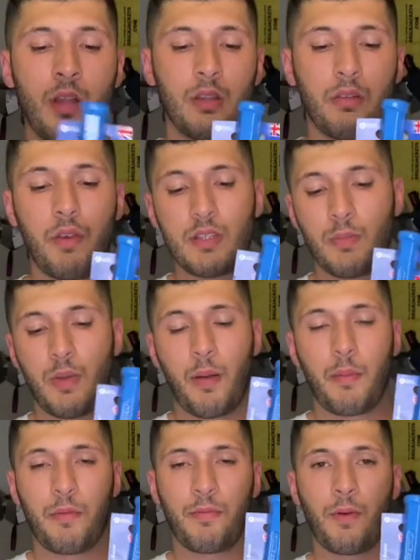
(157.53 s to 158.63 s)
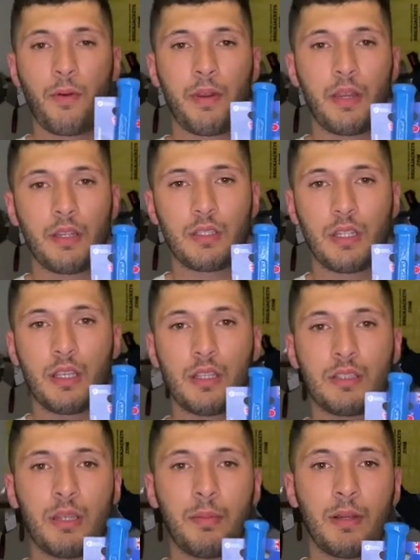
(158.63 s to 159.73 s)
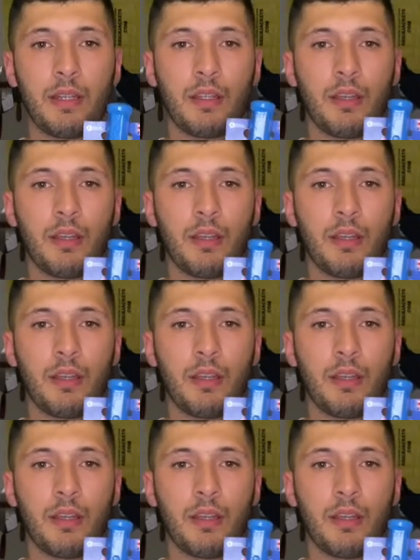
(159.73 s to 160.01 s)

the reason why I went with 4 inch is typically